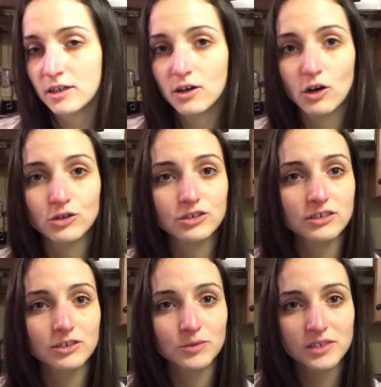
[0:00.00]
hold your
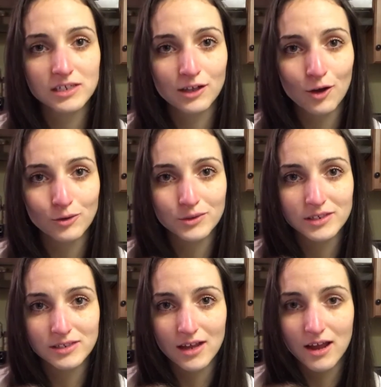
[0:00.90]
little ones
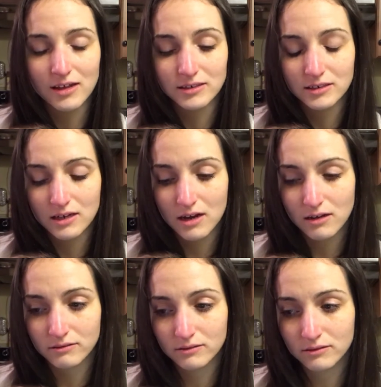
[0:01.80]
close, and
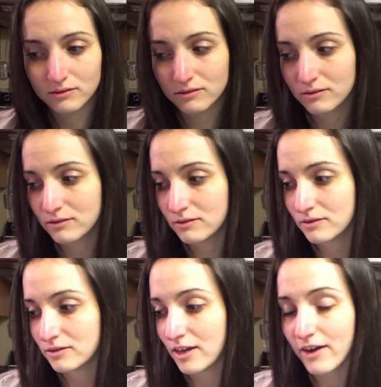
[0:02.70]

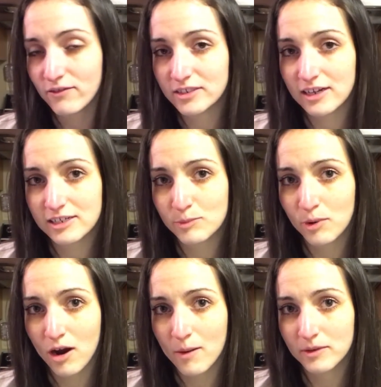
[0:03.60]
not every day is
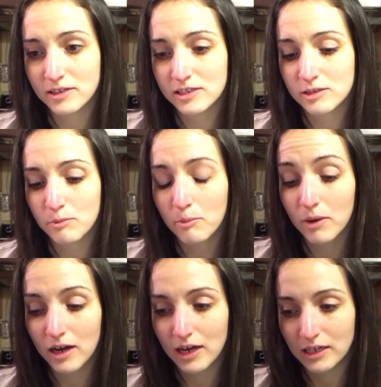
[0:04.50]
promised,
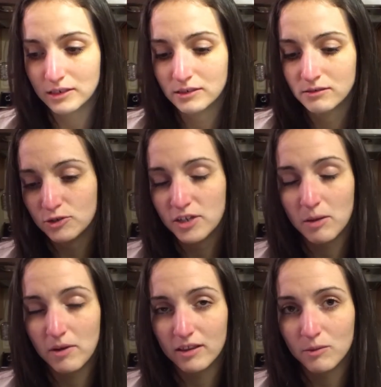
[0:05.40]
but you
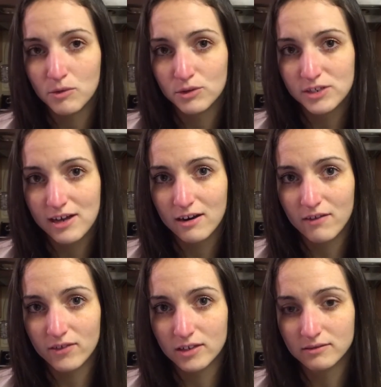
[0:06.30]
can make the most out
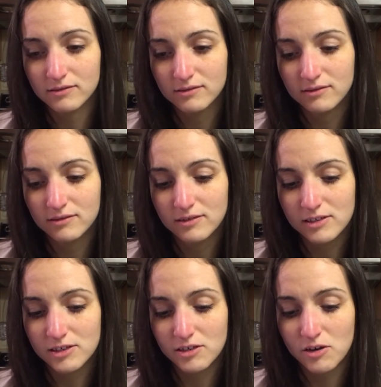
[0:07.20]
of it.
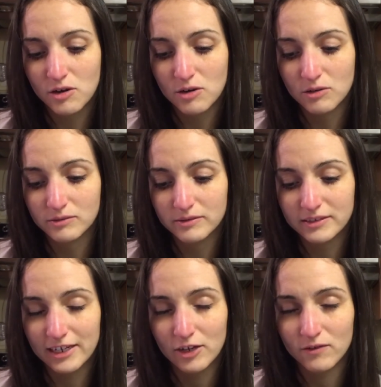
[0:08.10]
So
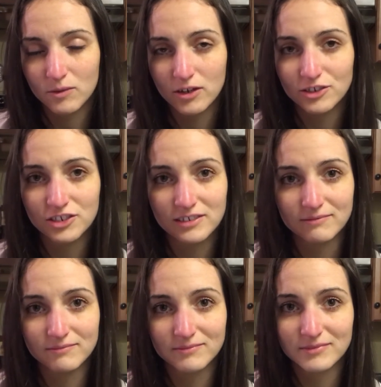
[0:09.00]
thank you for watching.
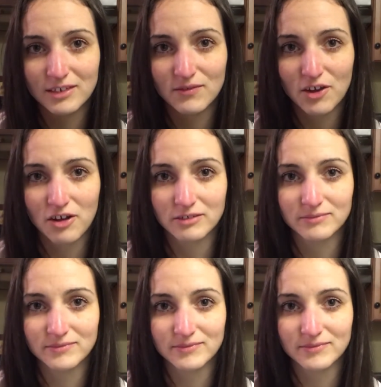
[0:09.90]
Love y'all.